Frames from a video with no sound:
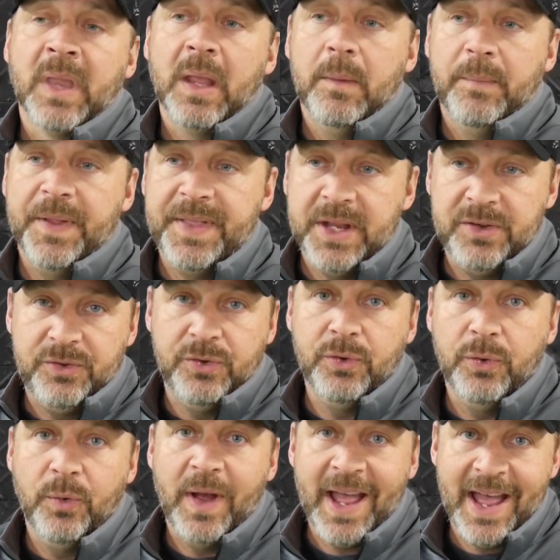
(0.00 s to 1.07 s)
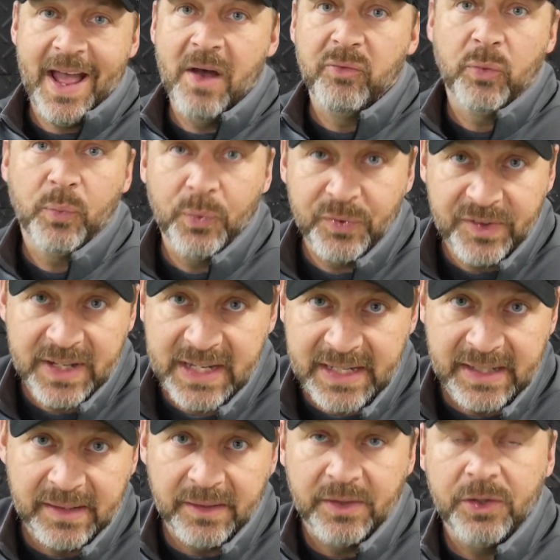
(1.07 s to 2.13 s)
But they do have a
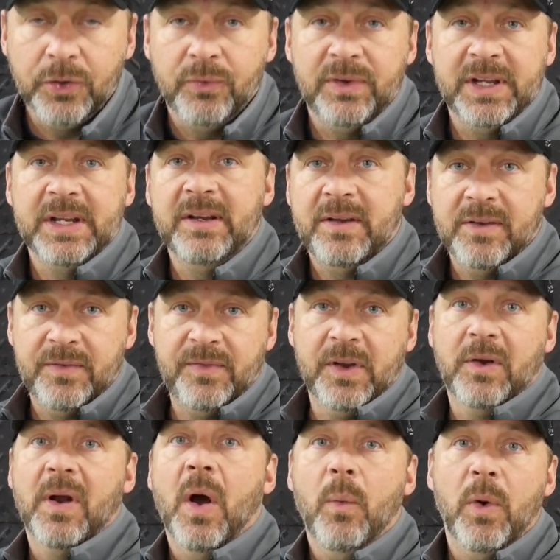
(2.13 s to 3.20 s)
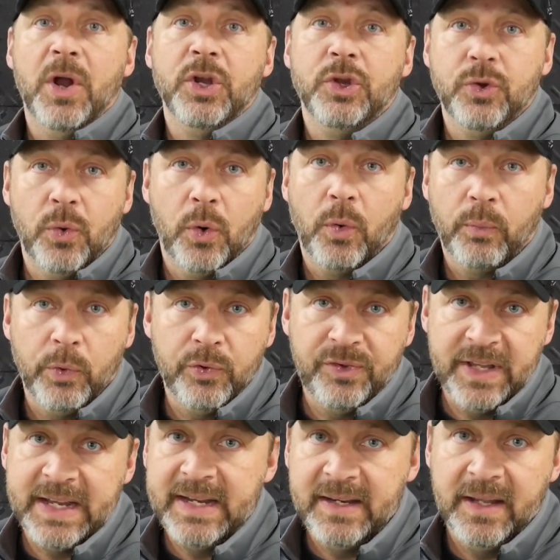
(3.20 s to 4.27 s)
routine. You need to figure out what your
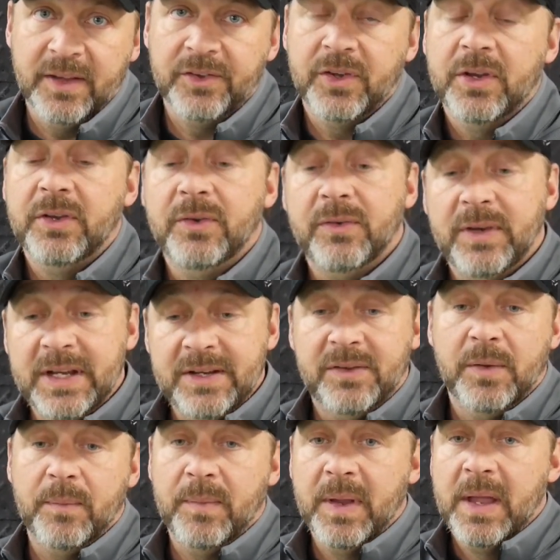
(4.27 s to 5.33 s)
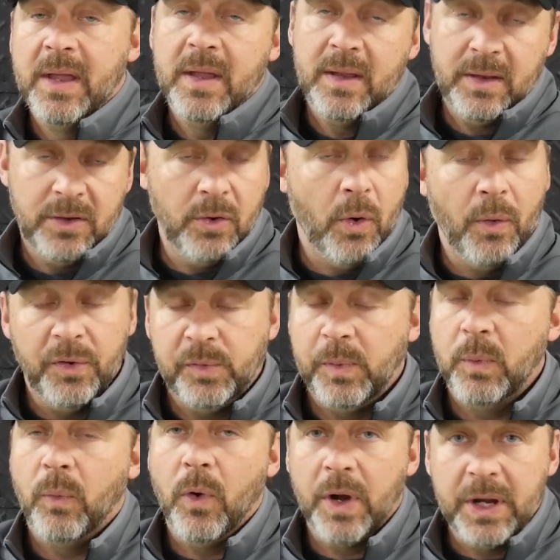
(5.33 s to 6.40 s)
routine is, and you'll always be
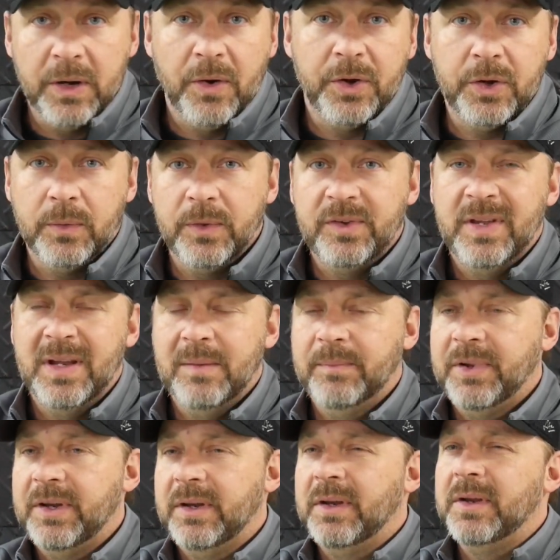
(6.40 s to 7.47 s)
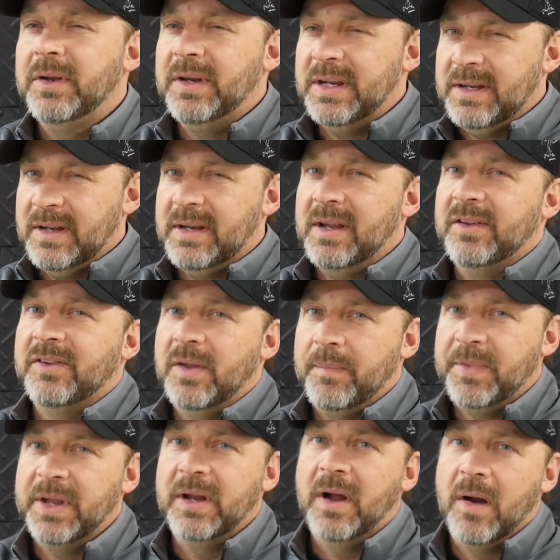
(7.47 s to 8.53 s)
working on your routine, but you need to get
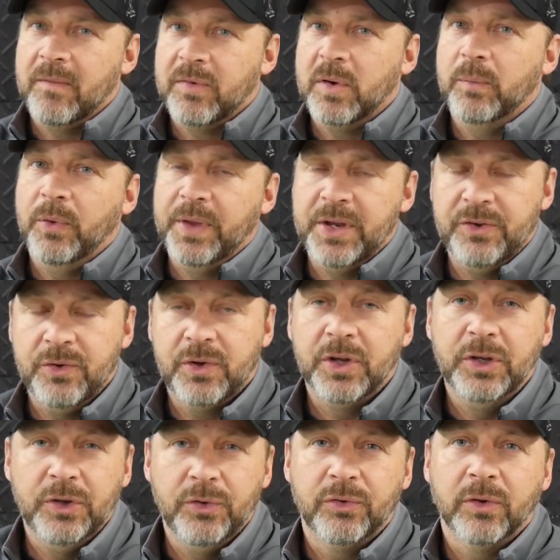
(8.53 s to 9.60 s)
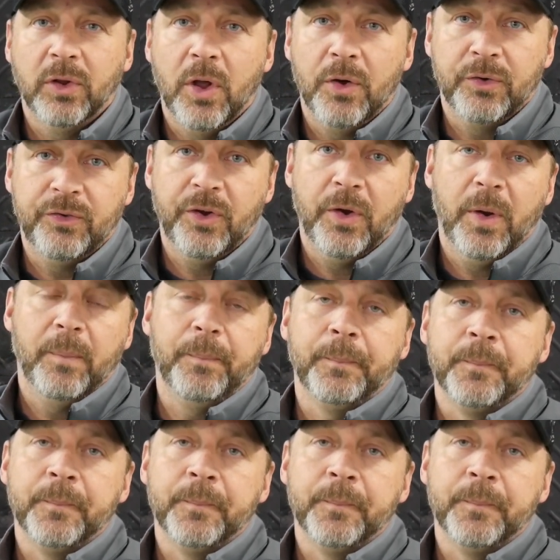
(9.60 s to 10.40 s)
something comfortable that you can use long term.